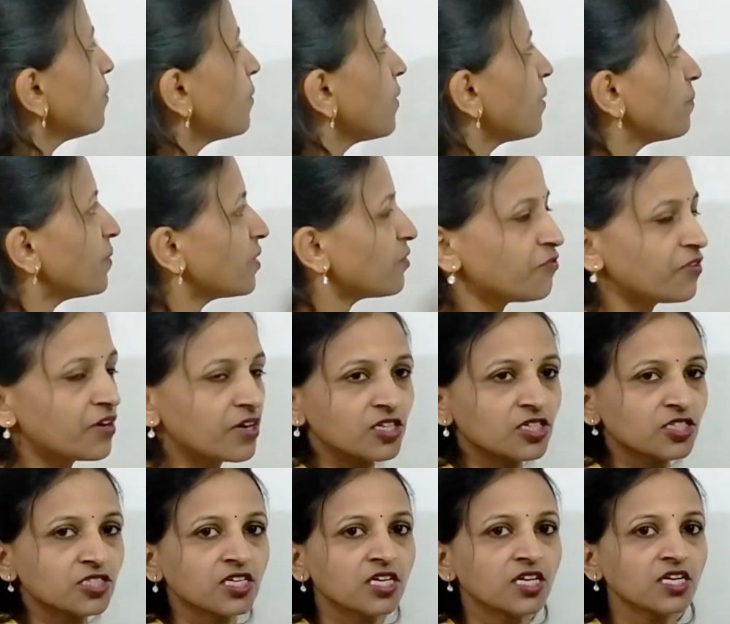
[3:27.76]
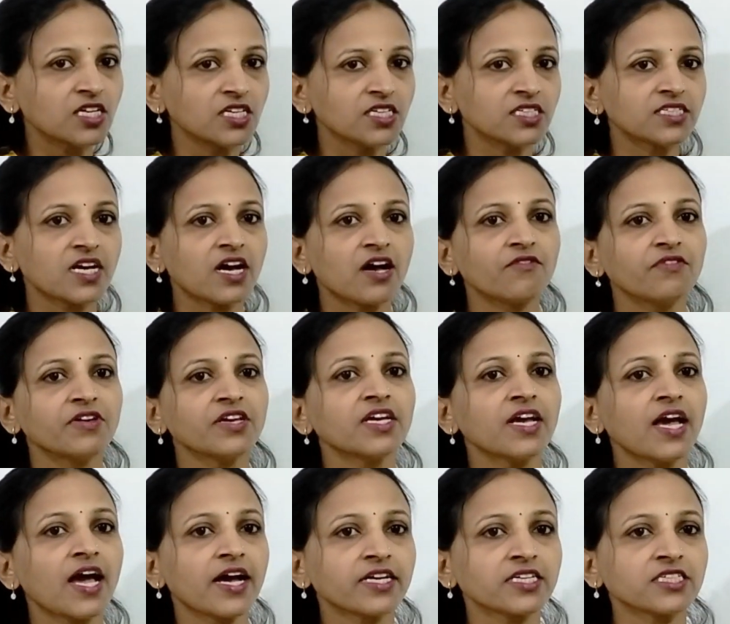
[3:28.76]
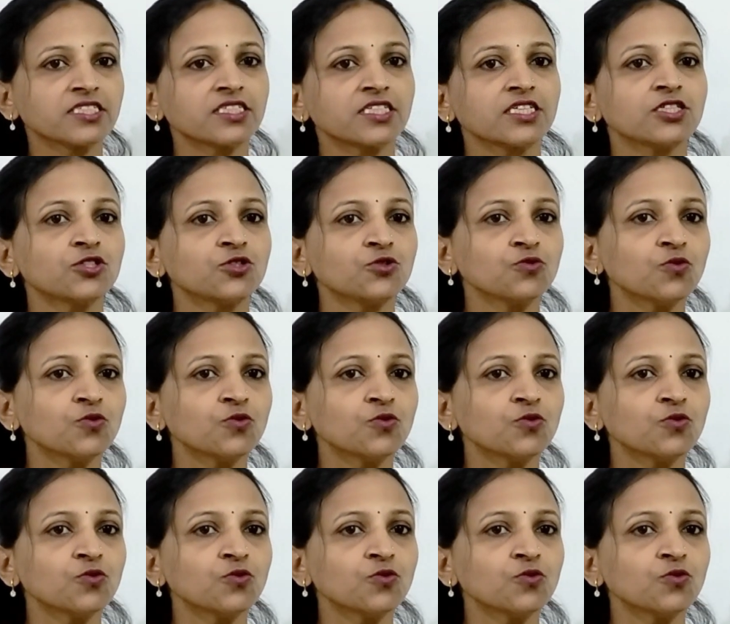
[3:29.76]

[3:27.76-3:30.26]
member function is having access